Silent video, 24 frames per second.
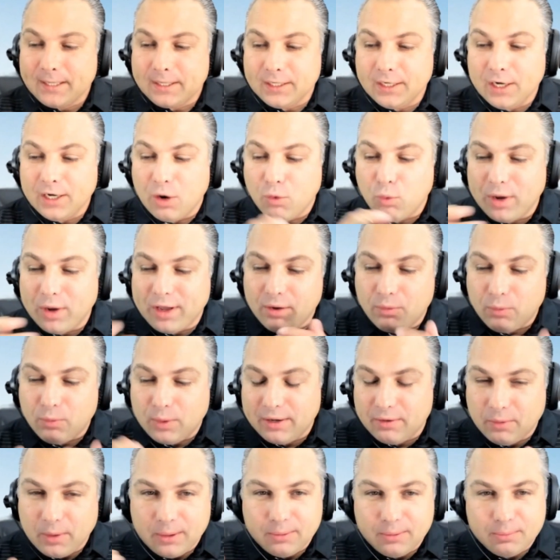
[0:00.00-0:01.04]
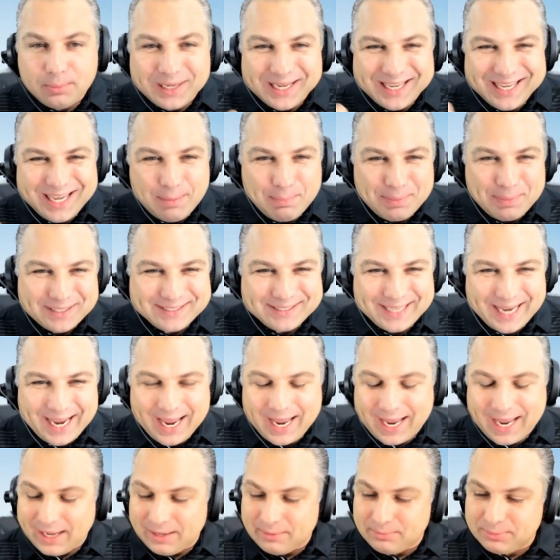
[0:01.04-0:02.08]
you know, we, we we've been keeping
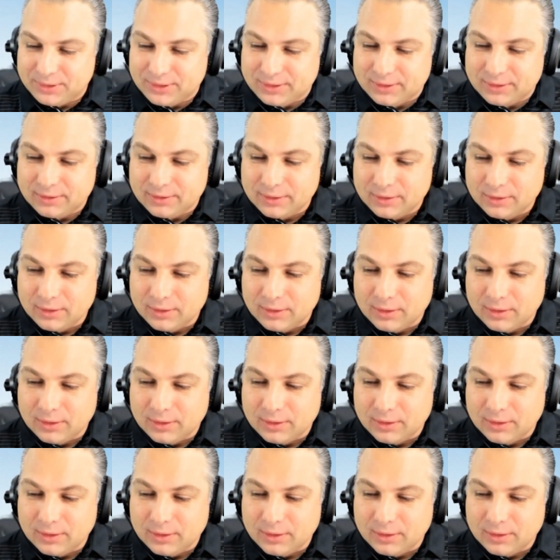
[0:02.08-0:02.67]
tabs